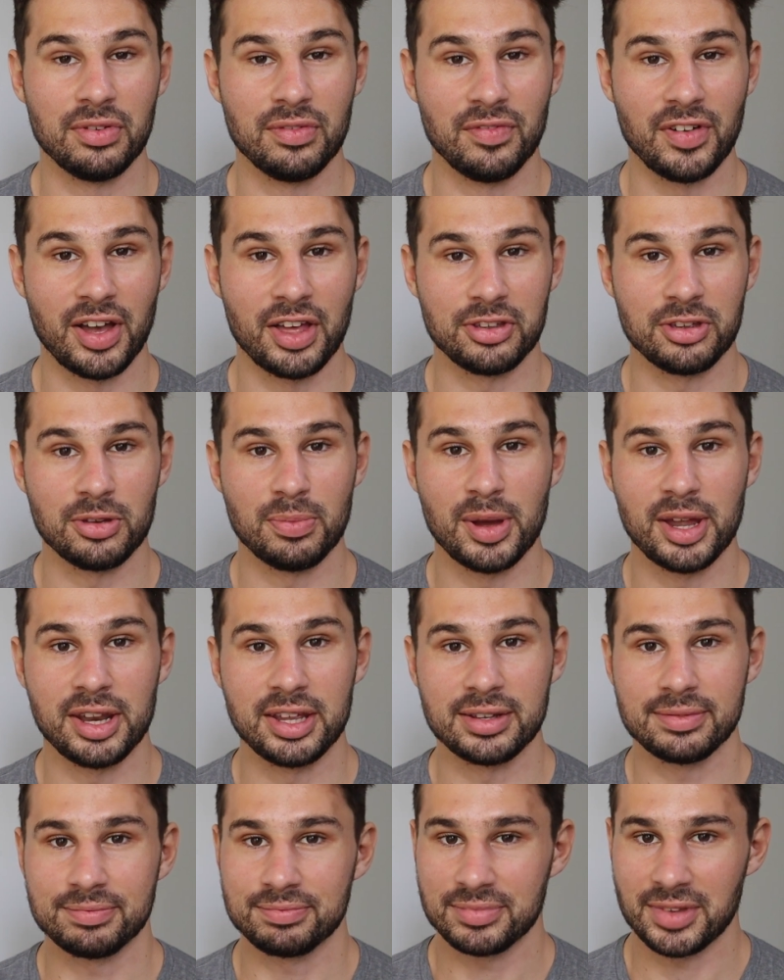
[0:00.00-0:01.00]
in value
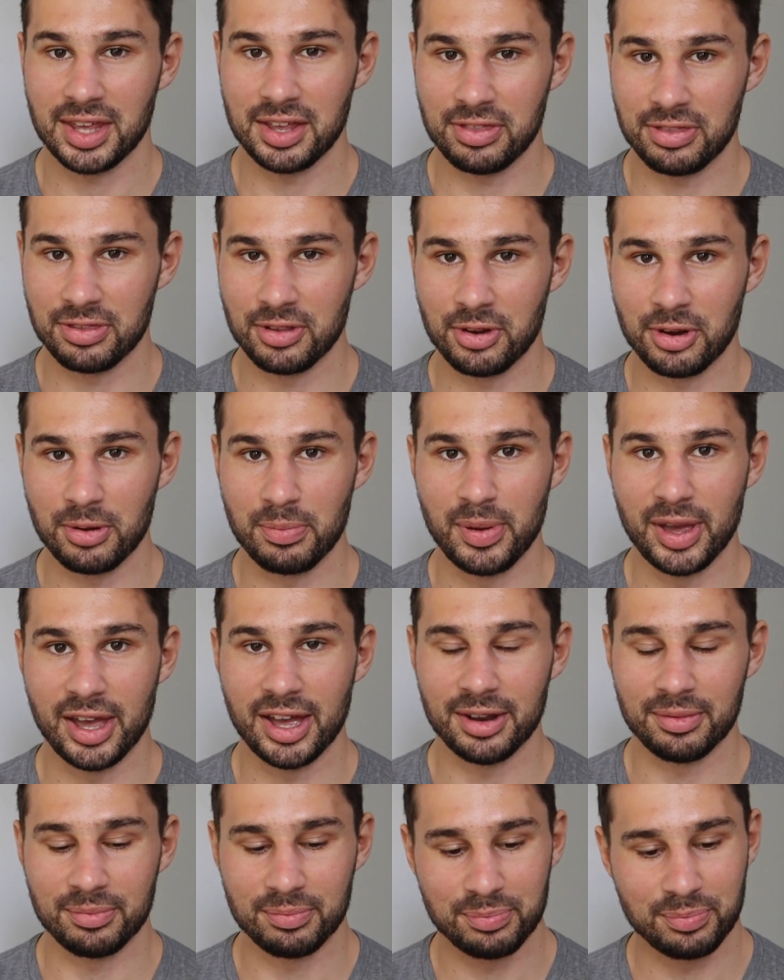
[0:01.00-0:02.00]
betting. It's not
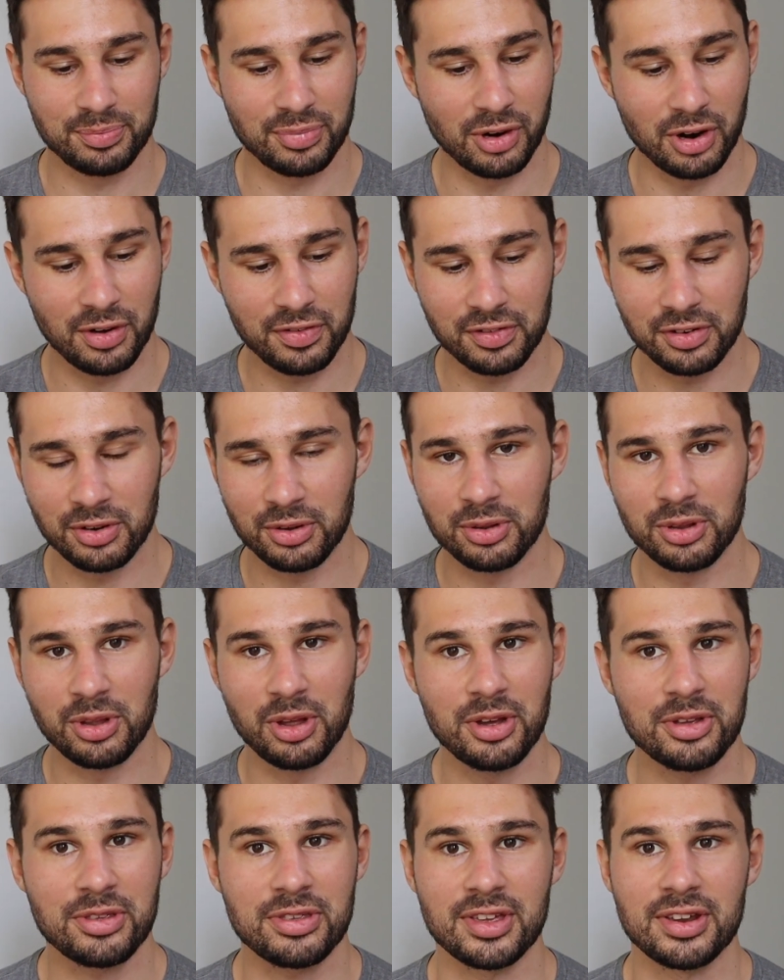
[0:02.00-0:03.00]
about profit or
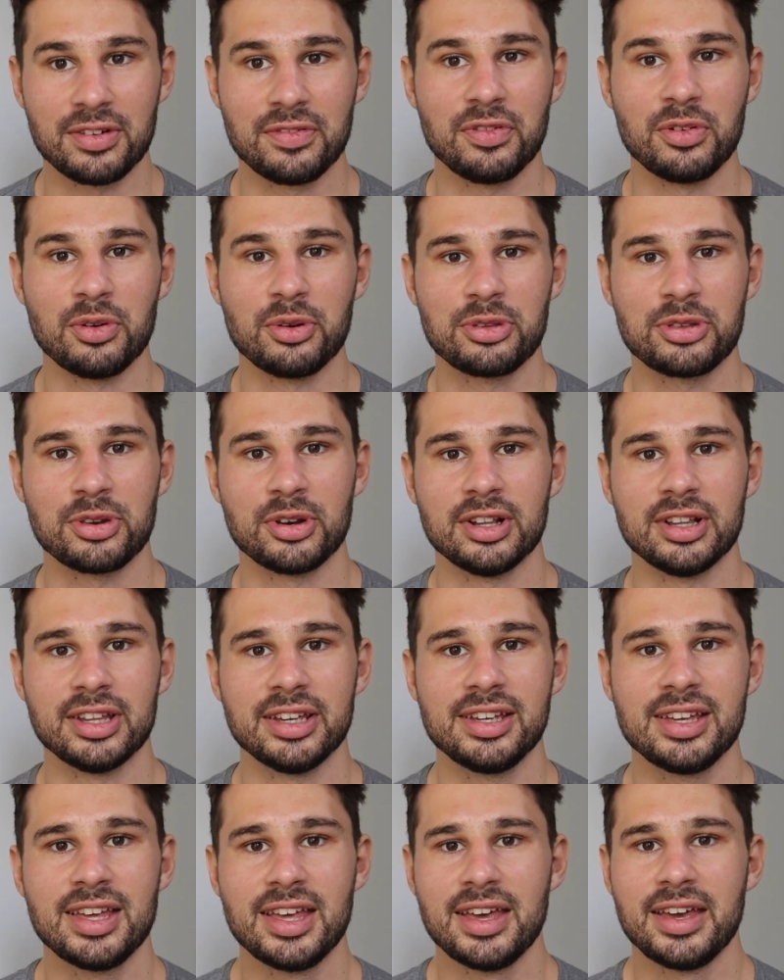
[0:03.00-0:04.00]
loss,
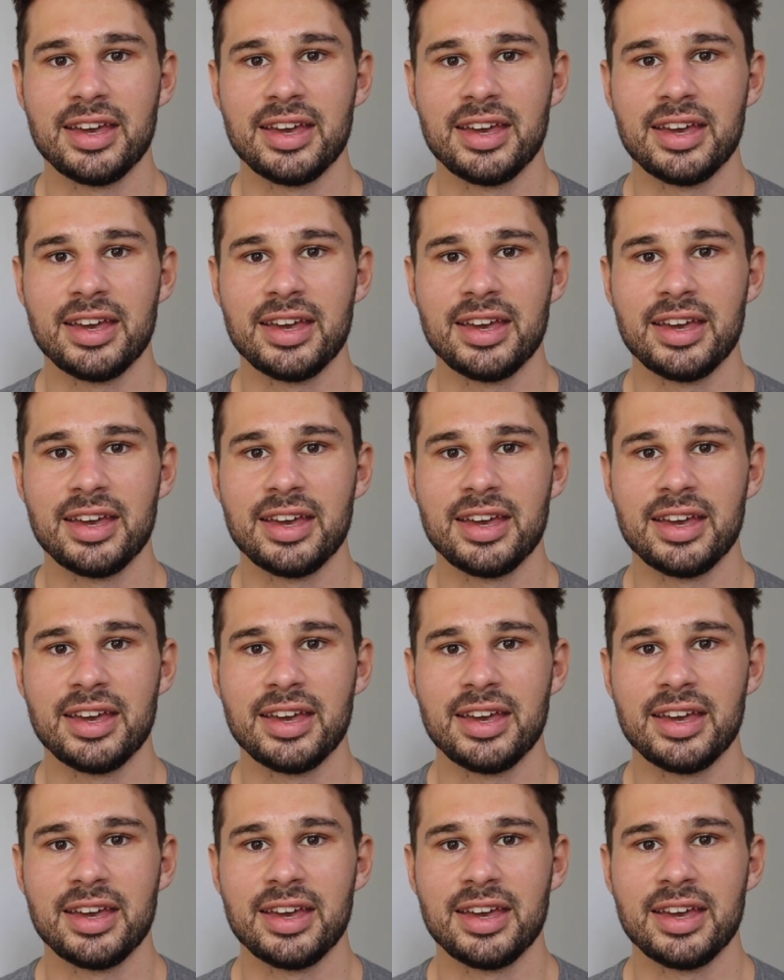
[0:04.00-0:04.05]
unfortunately.